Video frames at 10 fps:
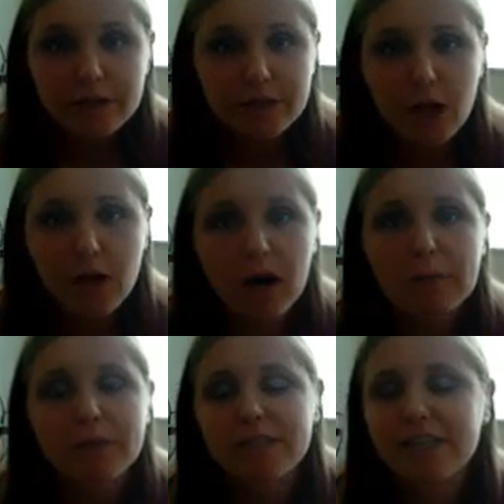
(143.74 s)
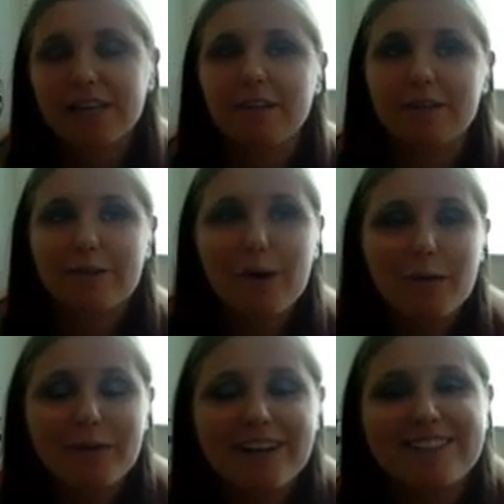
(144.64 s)
So I put together this whole
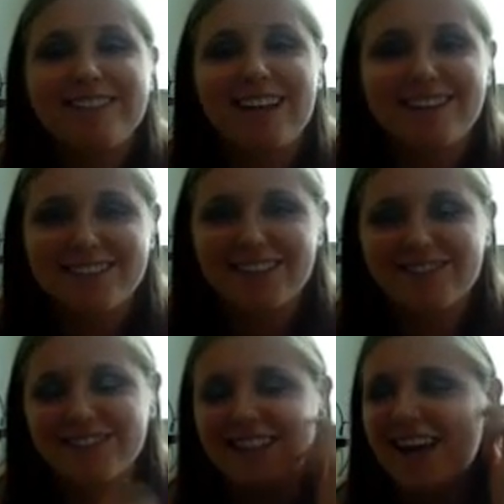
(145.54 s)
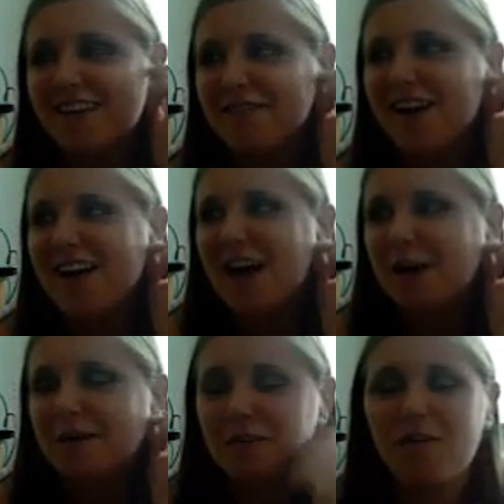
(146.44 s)
presentation for them
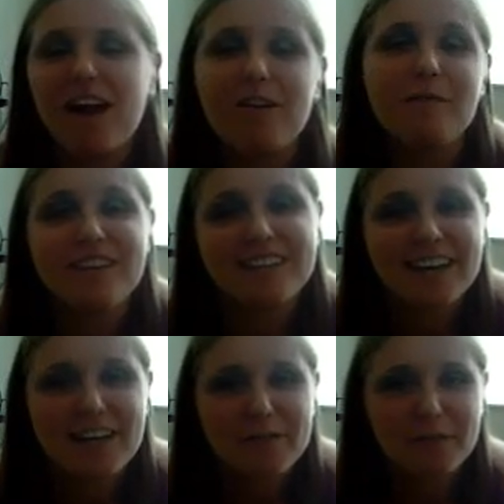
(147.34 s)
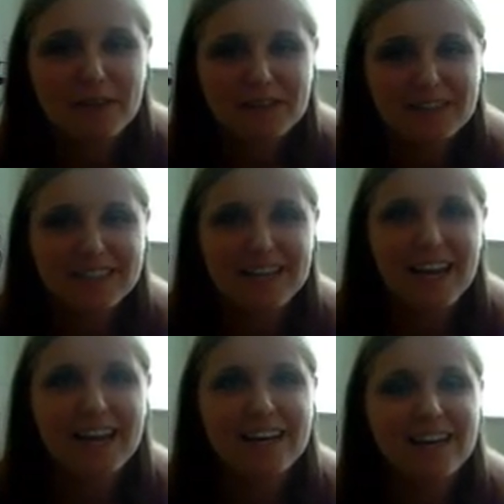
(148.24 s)
about why it would be a good idea for me to
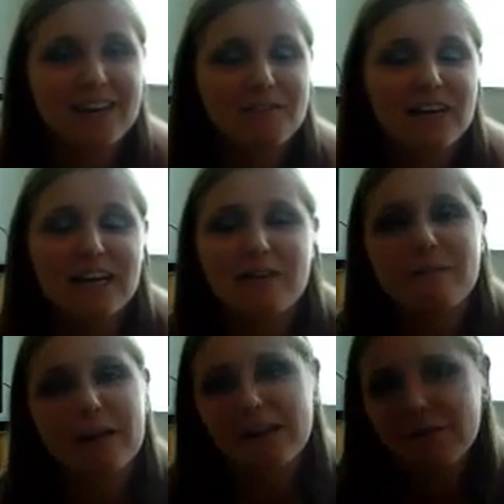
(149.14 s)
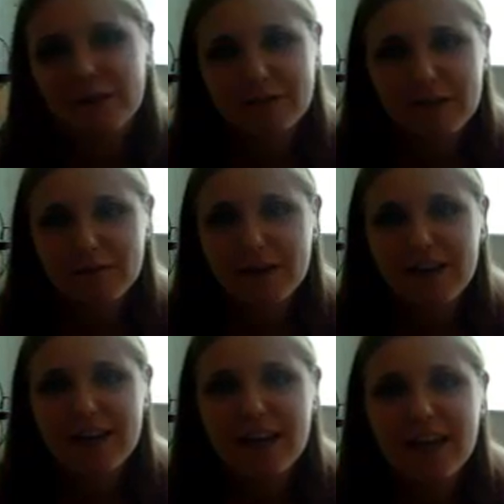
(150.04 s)
extend, and what I would benefit from
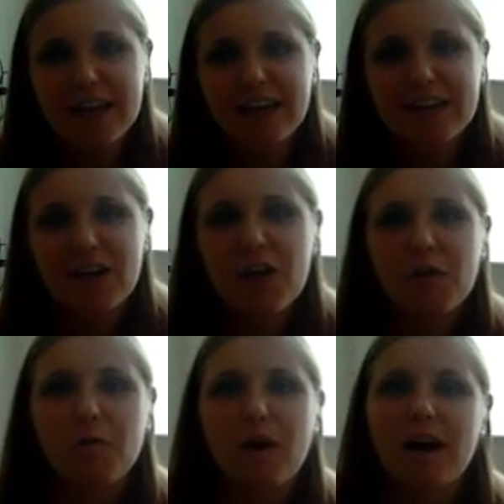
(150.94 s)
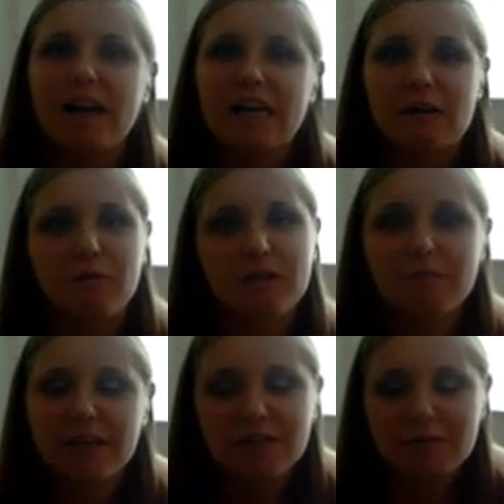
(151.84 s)
it, and why it wouldn't
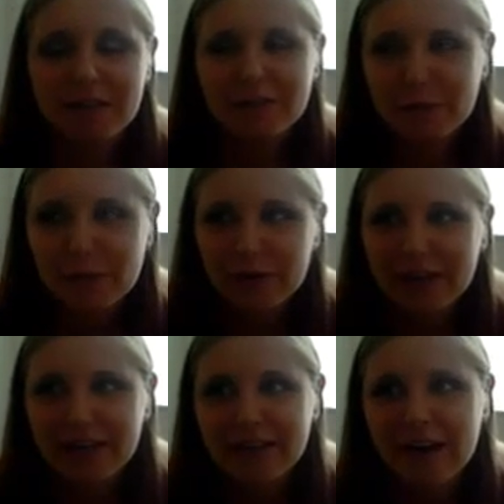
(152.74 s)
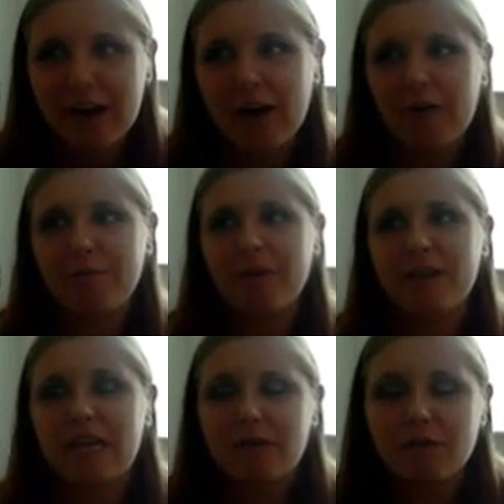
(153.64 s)
mess with my schooling,
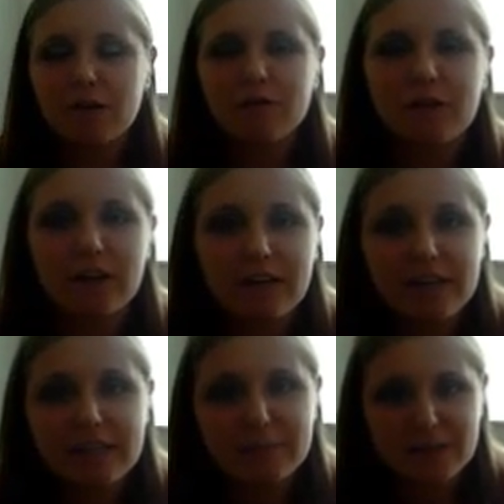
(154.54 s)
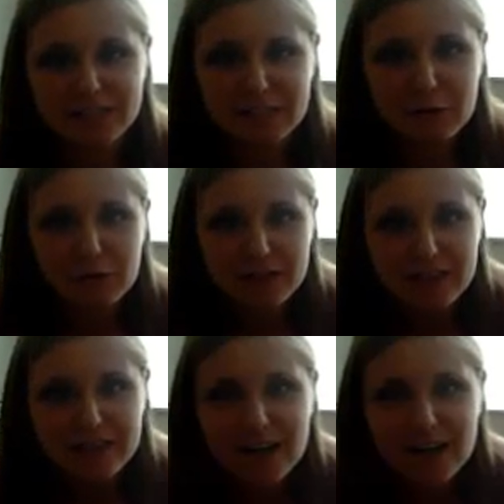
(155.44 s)
and they were very surprisingly cool with it.